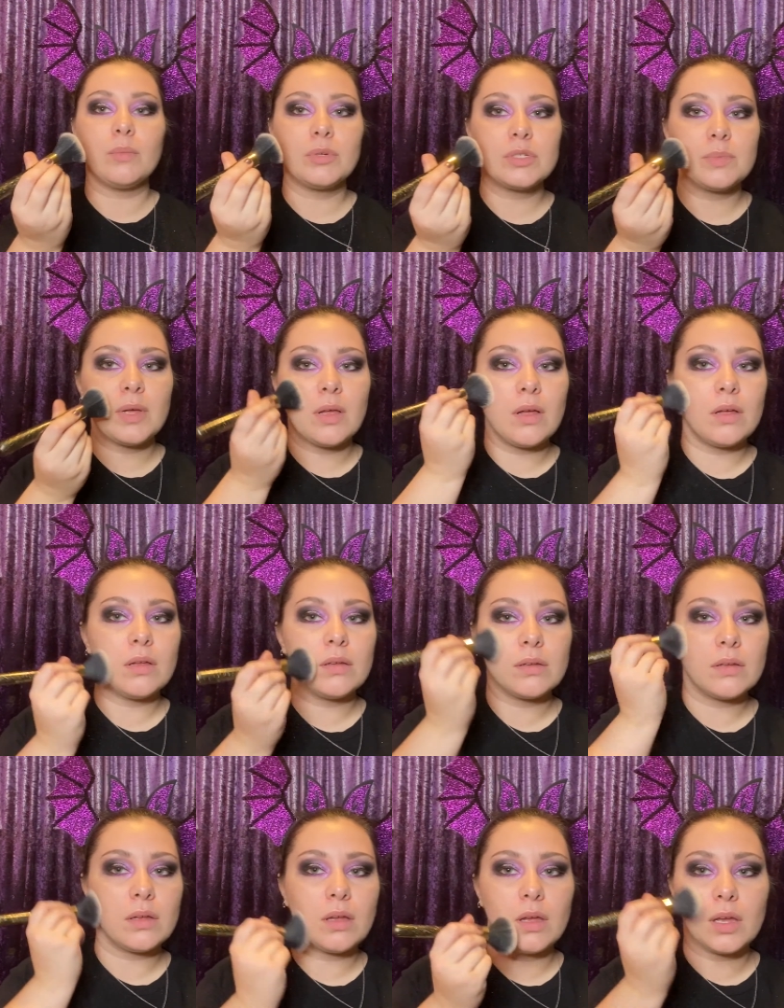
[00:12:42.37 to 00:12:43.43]
Spell
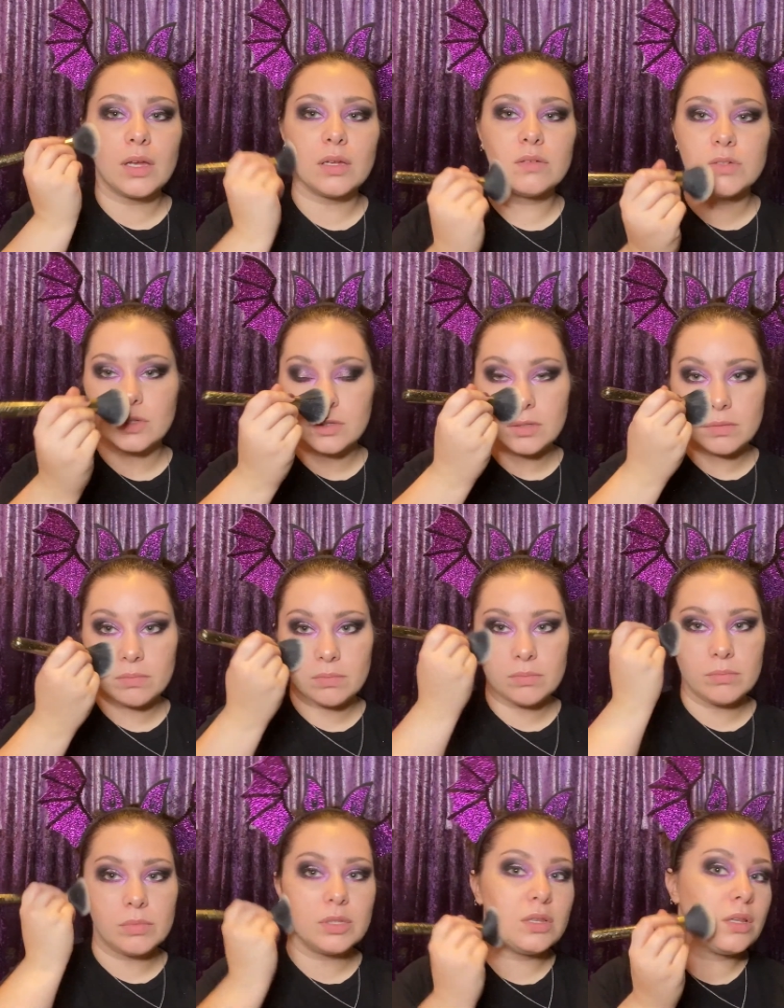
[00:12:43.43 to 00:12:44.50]
and just
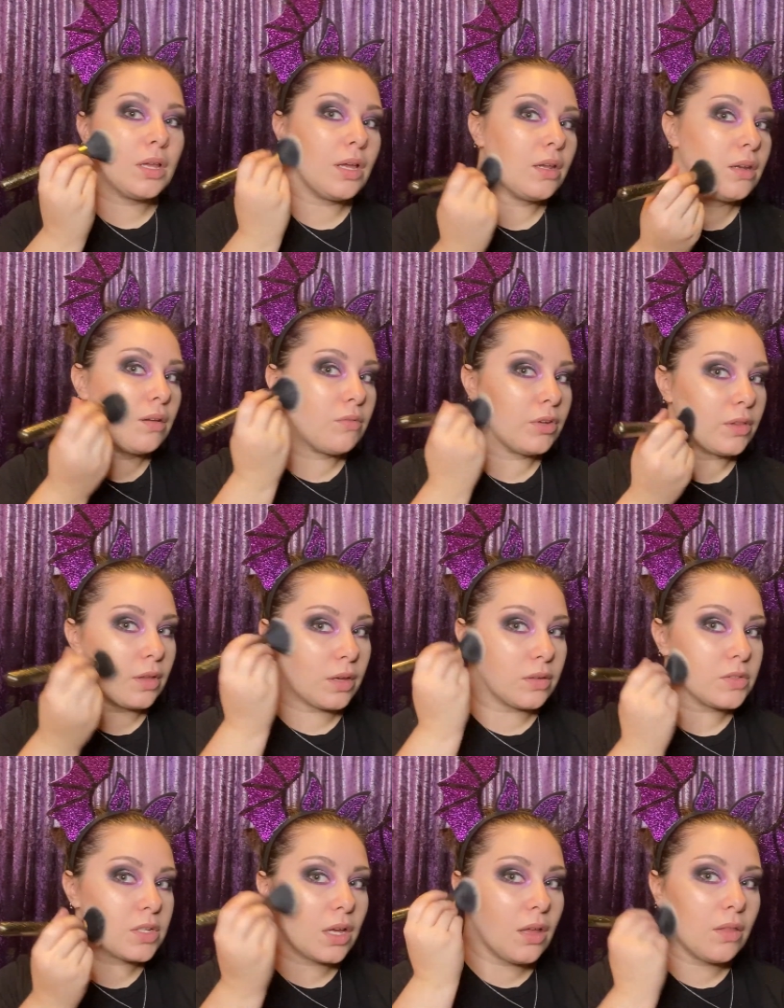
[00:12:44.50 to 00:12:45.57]
blend everything
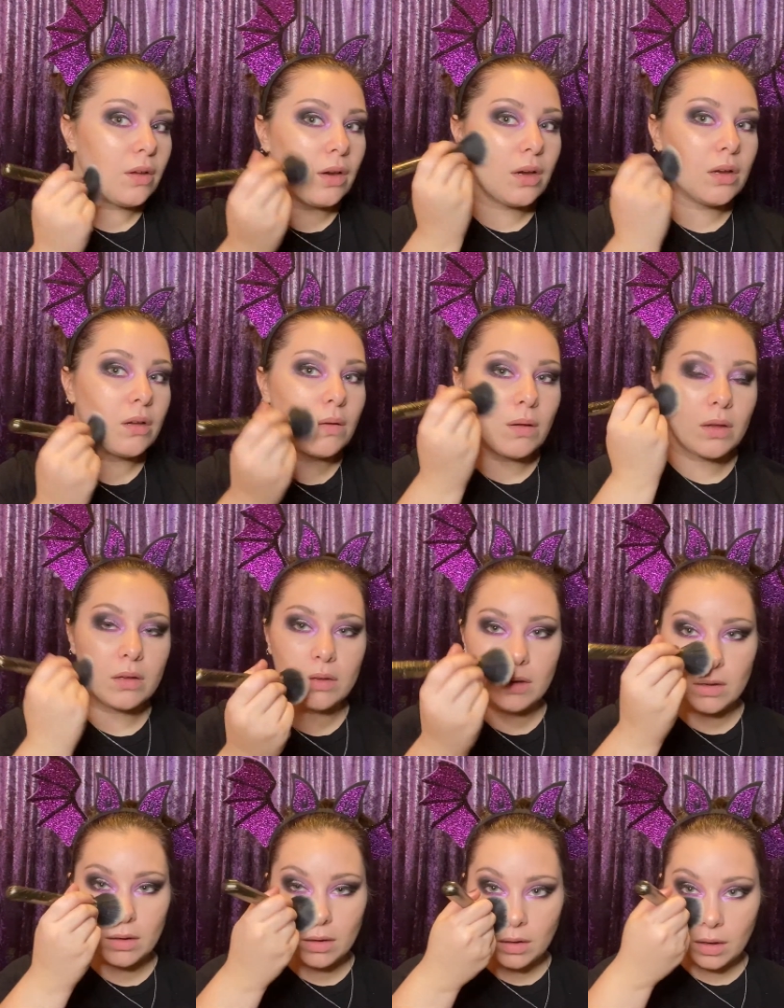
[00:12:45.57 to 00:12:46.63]
together.
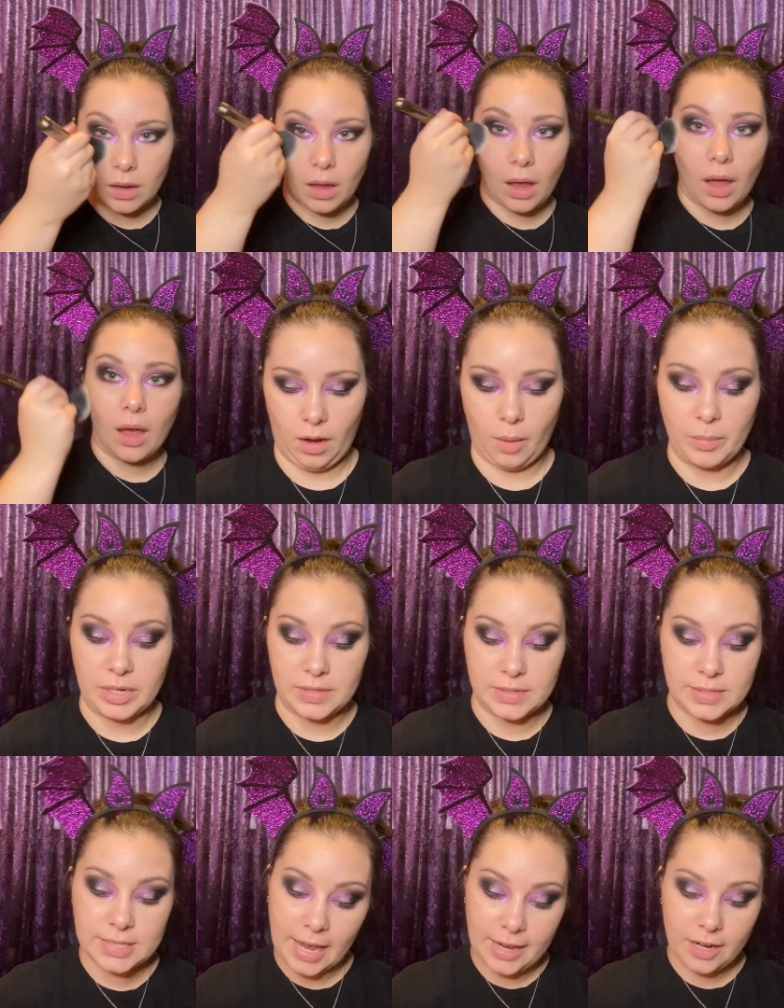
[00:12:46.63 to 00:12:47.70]
I'm going to
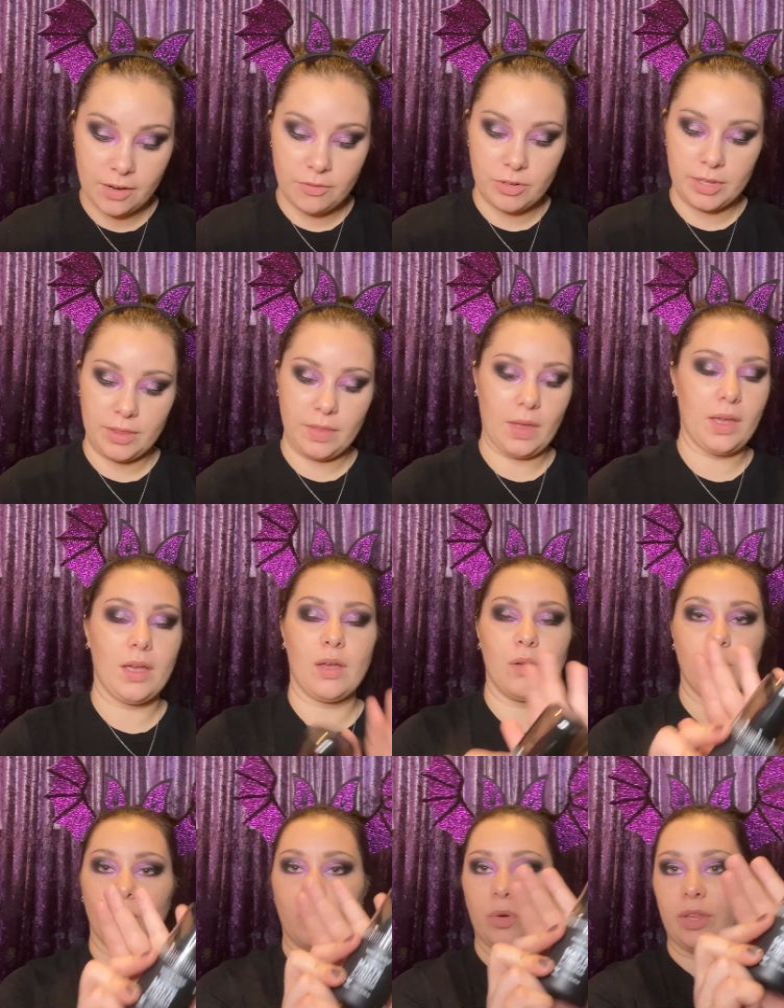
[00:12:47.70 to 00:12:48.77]
set everything
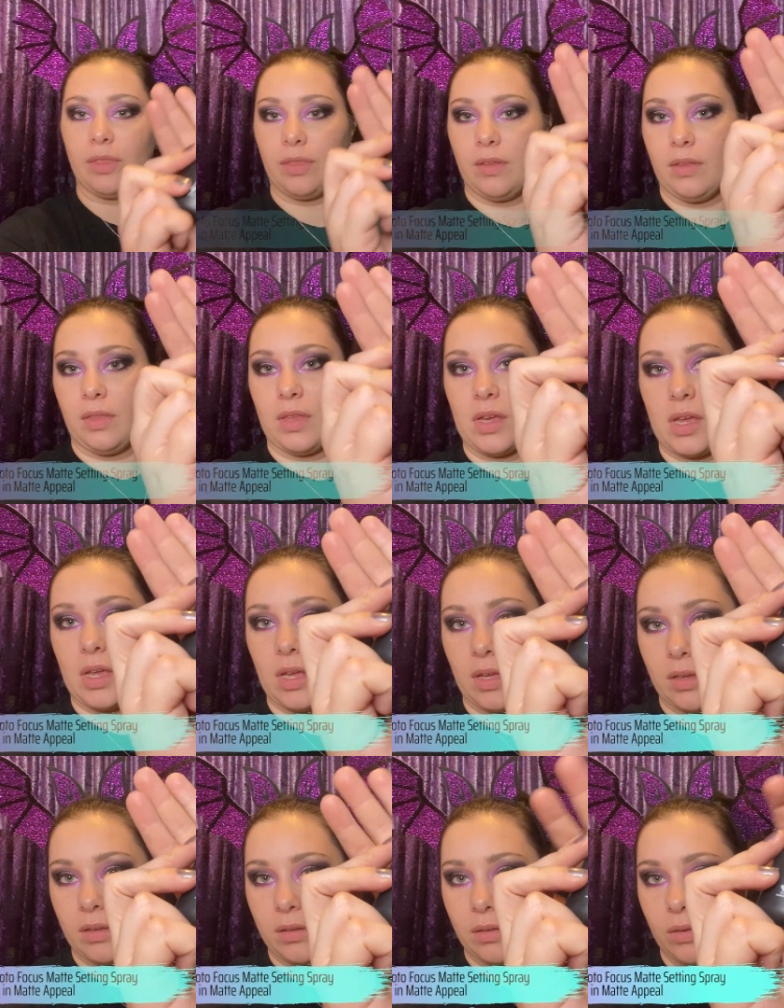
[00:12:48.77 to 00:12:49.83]
with the
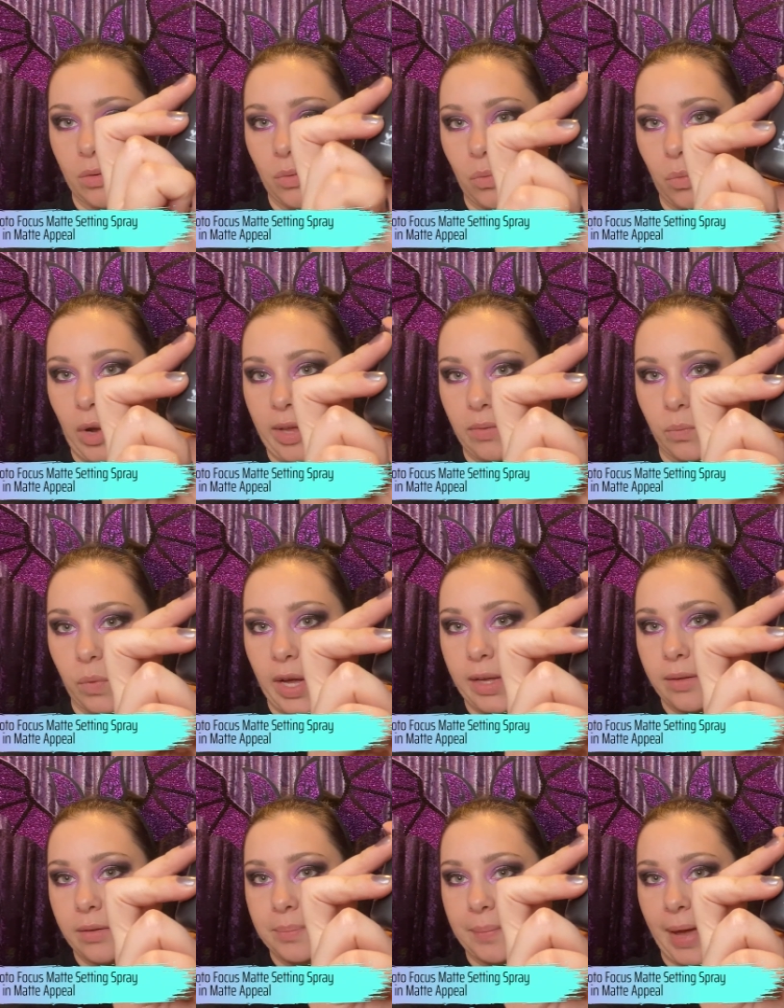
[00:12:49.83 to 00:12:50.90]
Wet n Wild